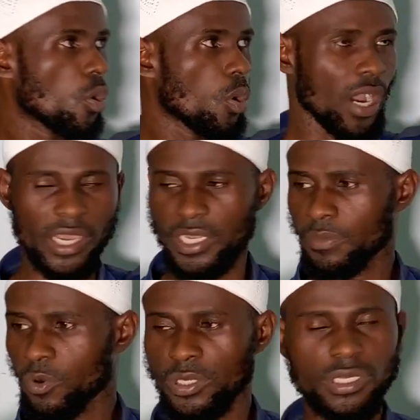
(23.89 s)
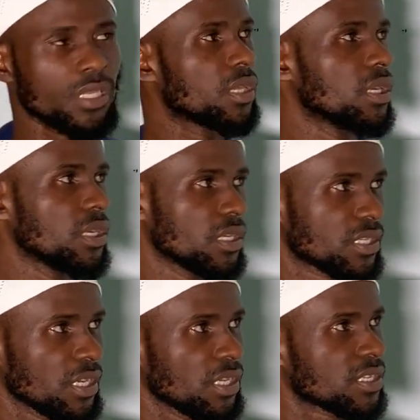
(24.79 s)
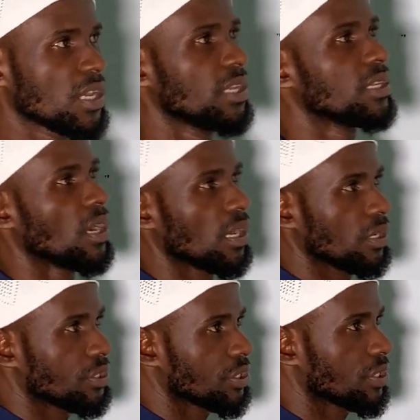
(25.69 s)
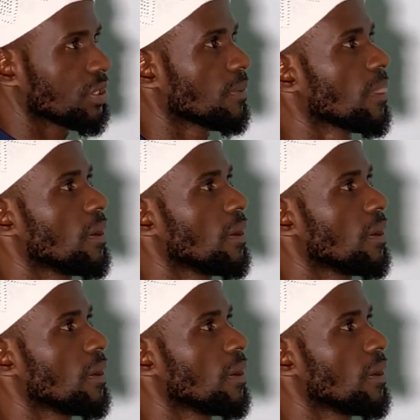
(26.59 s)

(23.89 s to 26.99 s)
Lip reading: Huwa ilmun, it is a knowledge.